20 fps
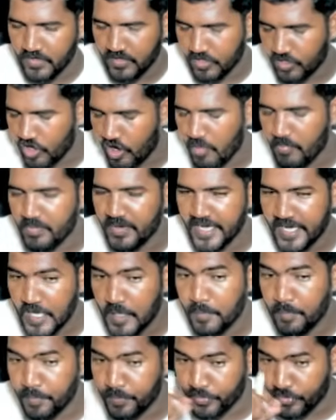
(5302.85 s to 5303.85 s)

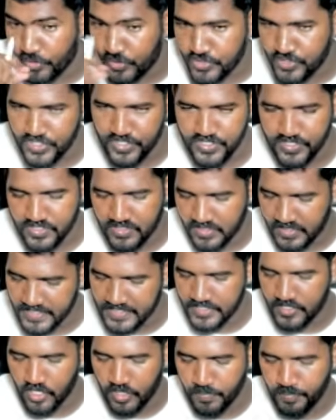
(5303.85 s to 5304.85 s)
competitor process, is
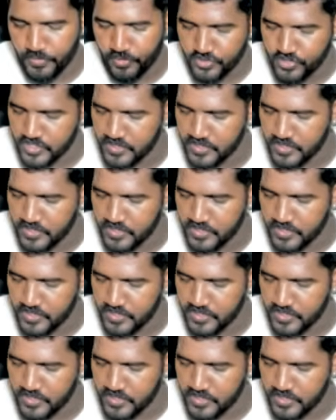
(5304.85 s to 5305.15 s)
called process